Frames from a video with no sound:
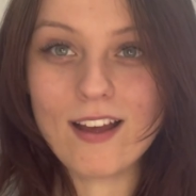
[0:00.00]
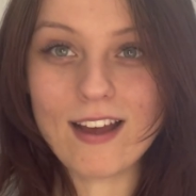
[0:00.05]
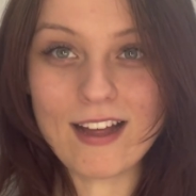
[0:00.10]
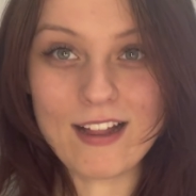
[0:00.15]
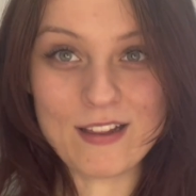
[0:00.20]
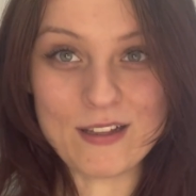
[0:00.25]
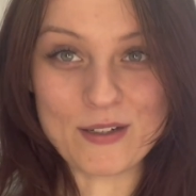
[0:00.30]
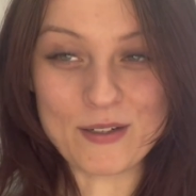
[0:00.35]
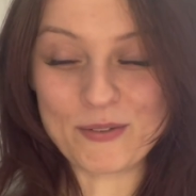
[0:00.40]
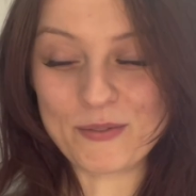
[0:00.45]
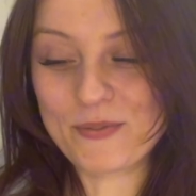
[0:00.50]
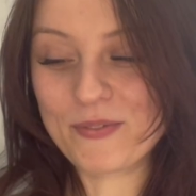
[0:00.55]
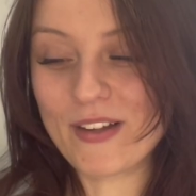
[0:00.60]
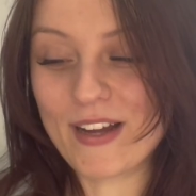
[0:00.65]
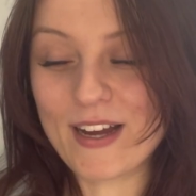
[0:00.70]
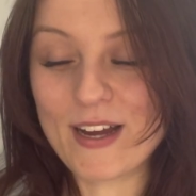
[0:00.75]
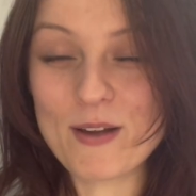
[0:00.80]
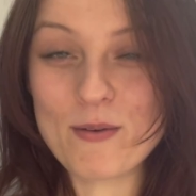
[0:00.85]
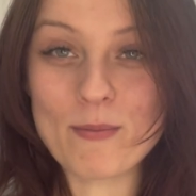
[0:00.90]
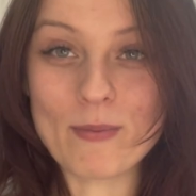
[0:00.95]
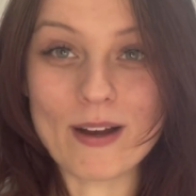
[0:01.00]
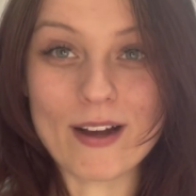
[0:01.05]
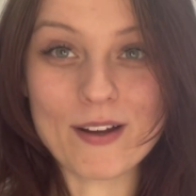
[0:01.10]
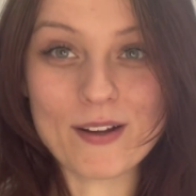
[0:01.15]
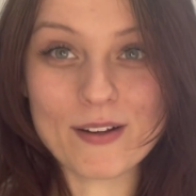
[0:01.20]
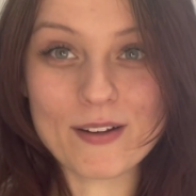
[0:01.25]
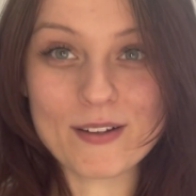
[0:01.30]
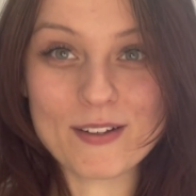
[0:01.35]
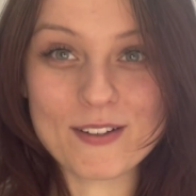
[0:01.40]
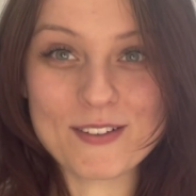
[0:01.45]
Hello, I'm back
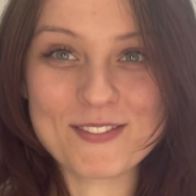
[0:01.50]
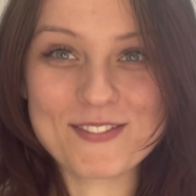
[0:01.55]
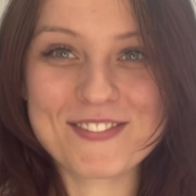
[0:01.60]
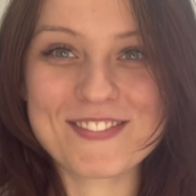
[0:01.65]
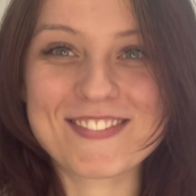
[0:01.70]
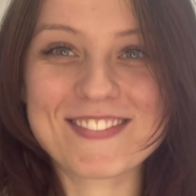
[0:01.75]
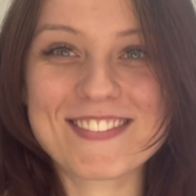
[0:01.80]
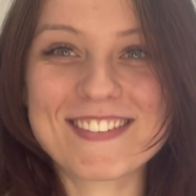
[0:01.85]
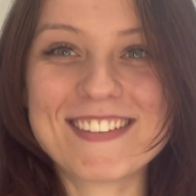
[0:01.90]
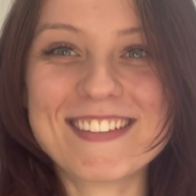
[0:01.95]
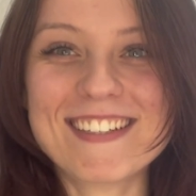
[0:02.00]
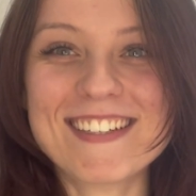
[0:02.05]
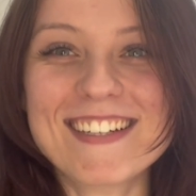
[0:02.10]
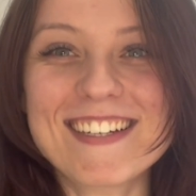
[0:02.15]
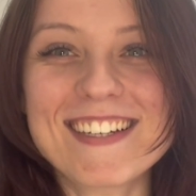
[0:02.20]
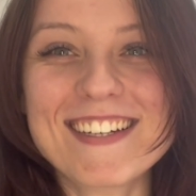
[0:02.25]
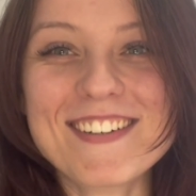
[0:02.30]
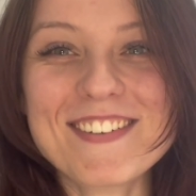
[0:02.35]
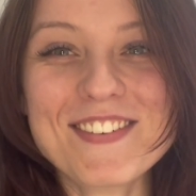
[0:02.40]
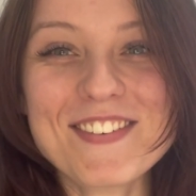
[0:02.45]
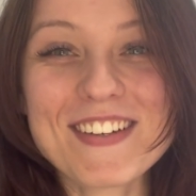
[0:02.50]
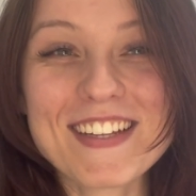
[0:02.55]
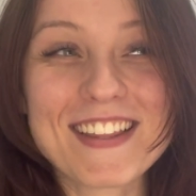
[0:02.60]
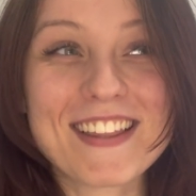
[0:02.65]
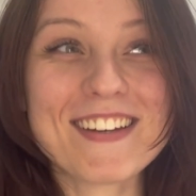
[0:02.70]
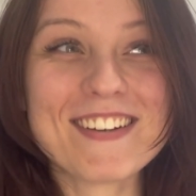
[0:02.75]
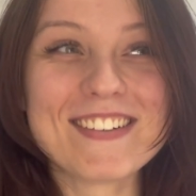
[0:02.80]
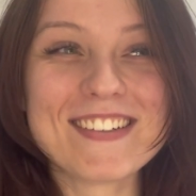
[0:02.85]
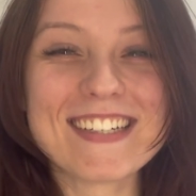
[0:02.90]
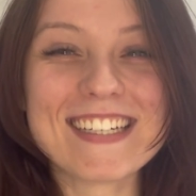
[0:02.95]
with
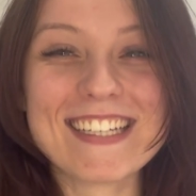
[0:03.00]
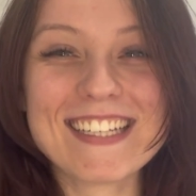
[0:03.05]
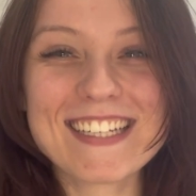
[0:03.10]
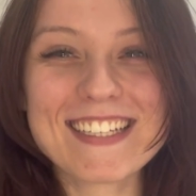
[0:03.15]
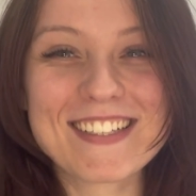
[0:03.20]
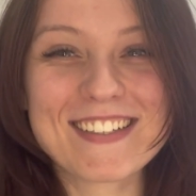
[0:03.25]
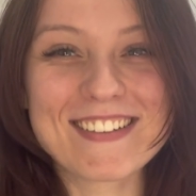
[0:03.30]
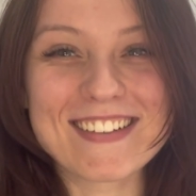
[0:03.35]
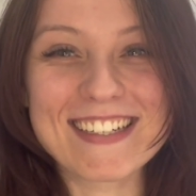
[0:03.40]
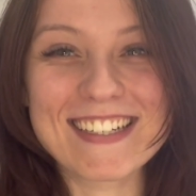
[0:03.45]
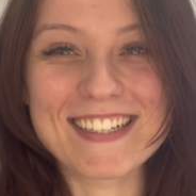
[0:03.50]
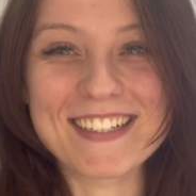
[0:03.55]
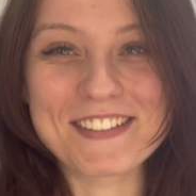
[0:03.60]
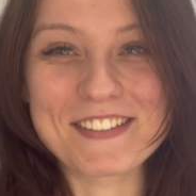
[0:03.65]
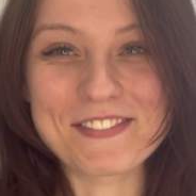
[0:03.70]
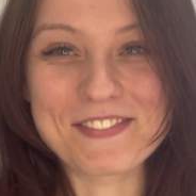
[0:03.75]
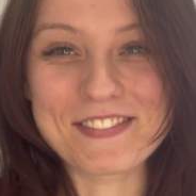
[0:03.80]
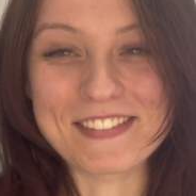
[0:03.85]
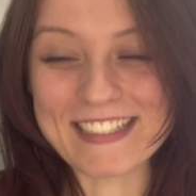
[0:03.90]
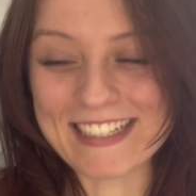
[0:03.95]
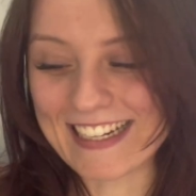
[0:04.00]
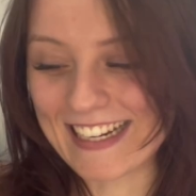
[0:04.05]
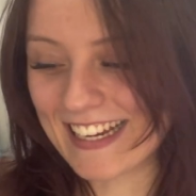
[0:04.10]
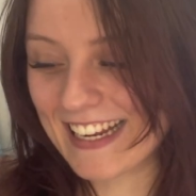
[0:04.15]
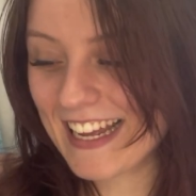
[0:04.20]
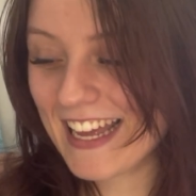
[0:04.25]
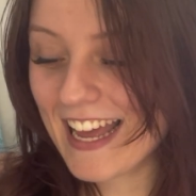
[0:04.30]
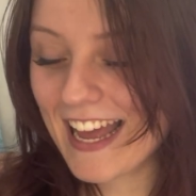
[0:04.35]
a really quick update.